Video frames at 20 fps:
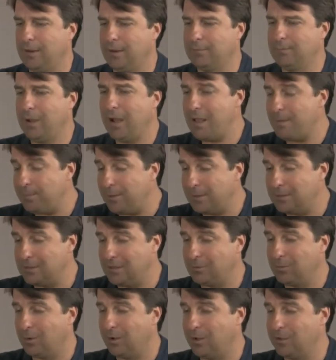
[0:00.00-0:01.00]
And my
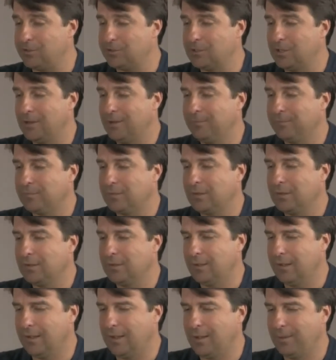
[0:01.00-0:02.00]
opinion was,
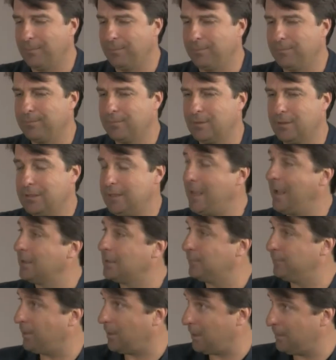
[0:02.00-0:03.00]
um,
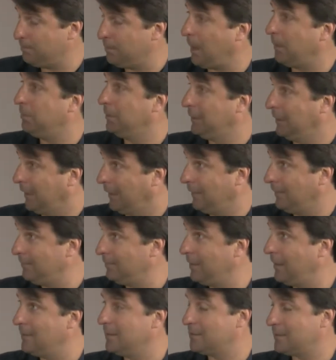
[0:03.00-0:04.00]
yes, very bubbly
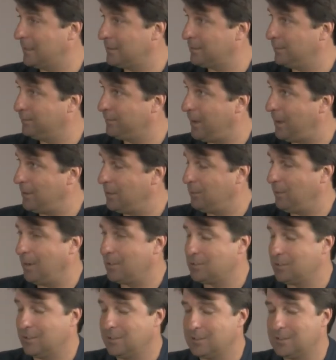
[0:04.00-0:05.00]
in the sense of
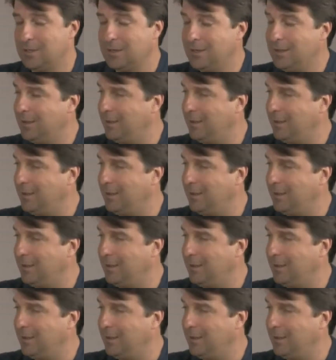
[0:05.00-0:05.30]
valuations.